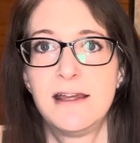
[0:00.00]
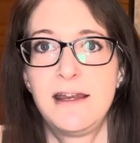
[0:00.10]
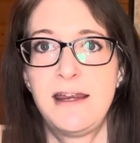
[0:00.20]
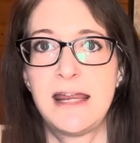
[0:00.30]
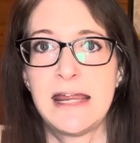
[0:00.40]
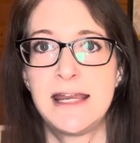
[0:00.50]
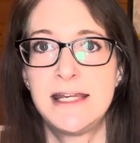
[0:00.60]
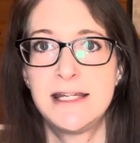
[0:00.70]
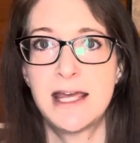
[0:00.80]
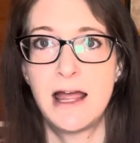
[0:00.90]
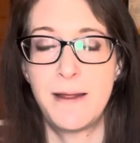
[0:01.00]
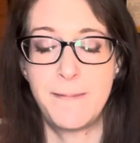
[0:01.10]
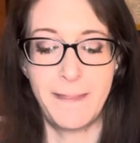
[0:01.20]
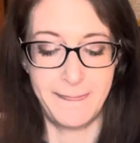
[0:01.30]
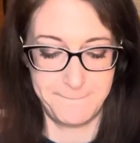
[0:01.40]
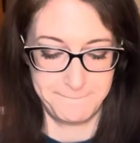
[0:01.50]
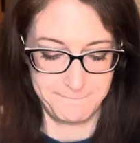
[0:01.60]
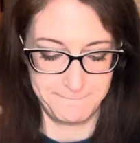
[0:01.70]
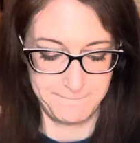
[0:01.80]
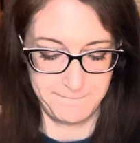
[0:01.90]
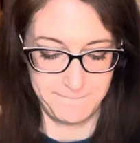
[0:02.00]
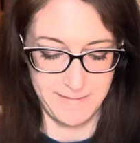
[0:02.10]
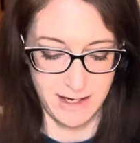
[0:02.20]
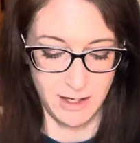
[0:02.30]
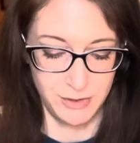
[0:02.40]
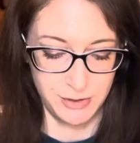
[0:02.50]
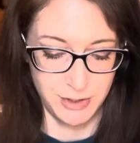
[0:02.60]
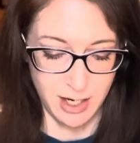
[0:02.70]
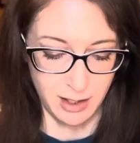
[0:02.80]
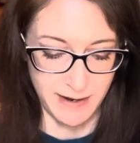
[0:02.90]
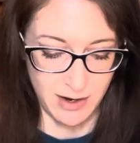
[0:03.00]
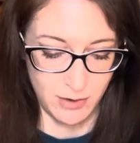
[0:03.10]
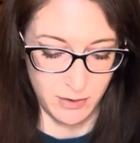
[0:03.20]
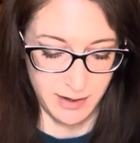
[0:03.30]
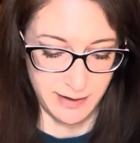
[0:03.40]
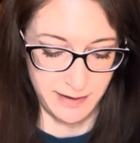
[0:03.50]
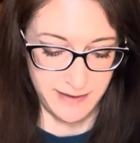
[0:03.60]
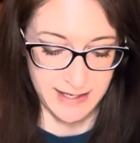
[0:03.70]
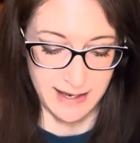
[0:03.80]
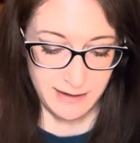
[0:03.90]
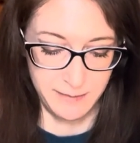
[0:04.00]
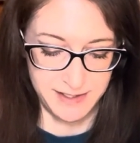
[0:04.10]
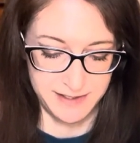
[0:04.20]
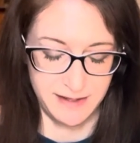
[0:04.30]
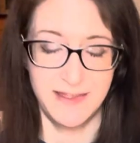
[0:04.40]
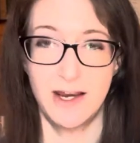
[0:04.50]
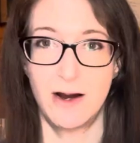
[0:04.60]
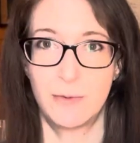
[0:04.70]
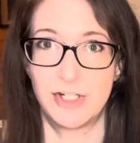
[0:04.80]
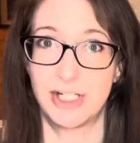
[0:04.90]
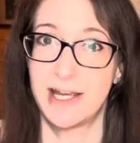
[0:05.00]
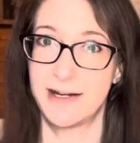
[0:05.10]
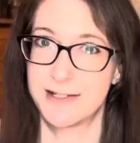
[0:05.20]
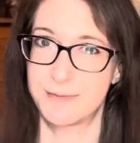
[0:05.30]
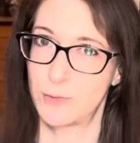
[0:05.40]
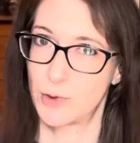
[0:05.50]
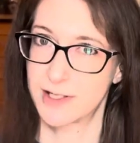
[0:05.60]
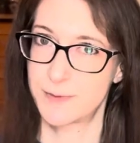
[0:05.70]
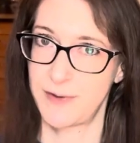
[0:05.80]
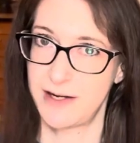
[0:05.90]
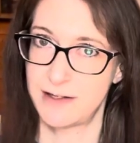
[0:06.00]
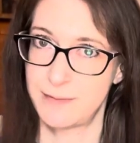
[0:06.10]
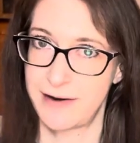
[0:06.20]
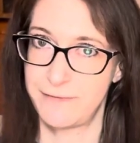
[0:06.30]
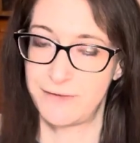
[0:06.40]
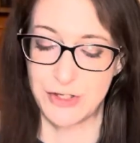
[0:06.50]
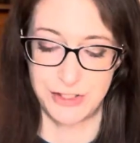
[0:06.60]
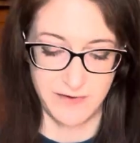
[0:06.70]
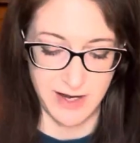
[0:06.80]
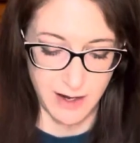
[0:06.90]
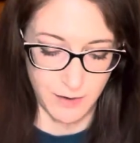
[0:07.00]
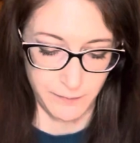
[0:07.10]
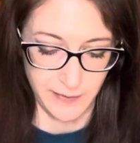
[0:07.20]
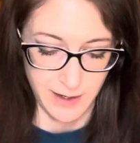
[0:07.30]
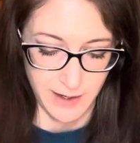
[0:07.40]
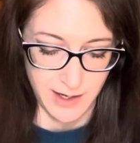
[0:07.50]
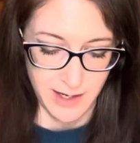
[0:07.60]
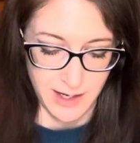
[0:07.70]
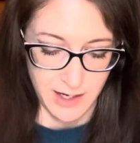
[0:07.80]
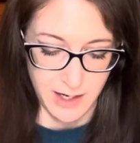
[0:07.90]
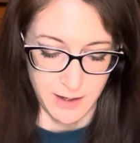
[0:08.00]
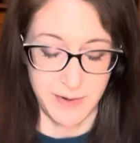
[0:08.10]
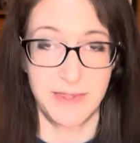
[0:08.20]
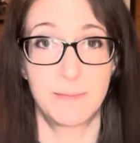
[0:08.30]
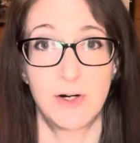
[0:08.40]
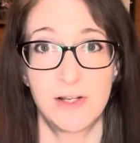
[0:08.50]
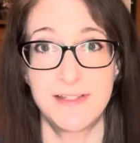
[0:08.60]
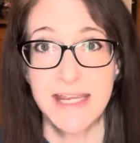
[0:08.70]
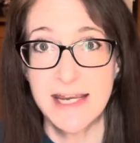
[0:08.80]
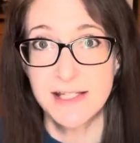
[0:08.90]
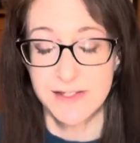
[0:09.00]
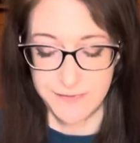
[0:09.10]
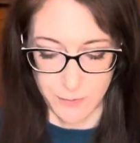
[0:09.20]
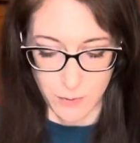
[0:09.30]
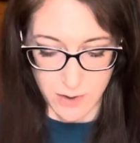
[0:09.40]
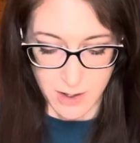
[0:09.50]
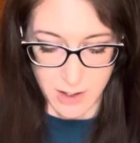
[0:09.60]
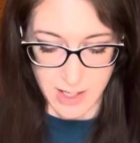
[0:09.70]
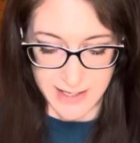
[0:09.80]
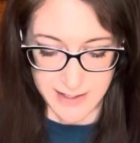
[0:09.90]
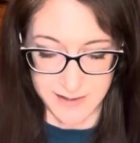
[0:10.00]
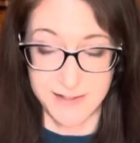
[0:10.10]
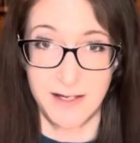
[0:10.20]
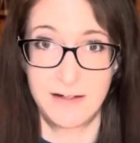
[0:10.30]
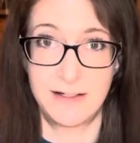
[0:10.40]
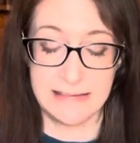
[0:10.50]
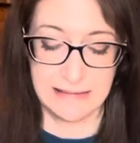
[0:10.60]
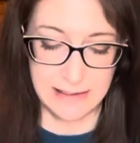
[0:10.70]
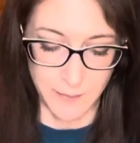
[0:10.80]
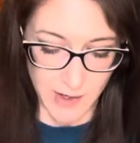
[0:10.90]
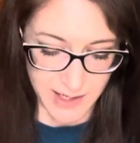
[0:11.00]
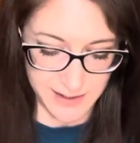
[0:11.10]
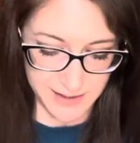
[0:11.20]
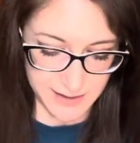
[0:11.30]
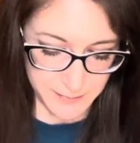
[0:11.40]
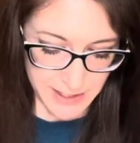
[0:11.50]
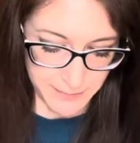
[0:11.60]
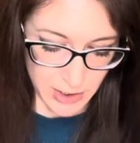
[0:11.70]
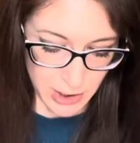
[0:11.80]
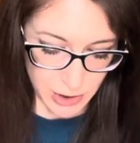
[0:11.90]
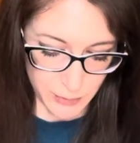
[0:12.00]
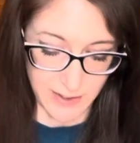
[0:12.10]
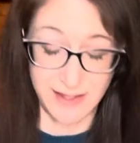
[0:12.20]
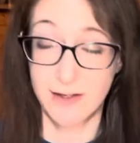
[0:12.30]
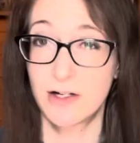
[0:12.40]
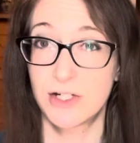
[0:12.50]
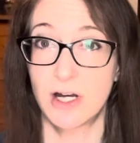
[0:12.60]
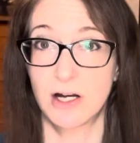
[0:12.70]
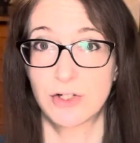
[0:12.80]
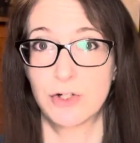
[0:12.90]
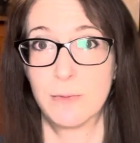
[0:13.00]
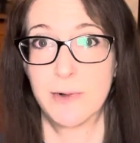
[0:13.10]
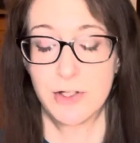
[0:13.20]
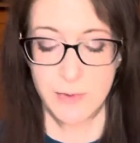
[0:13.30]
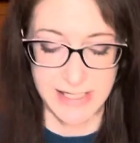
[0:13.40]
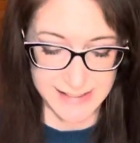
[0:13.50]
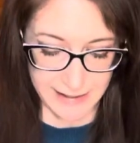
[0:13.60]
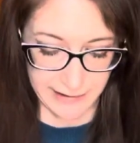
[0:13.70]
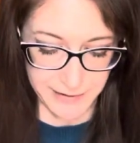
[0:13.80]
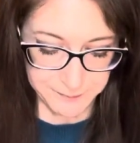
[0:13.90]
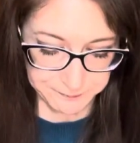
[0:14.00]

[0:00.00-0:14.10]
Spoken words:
And I also talk about the elements that they are, which again is more explained in my first video. But the birth dates for the sun in Libra is September 23rd to October 22nd.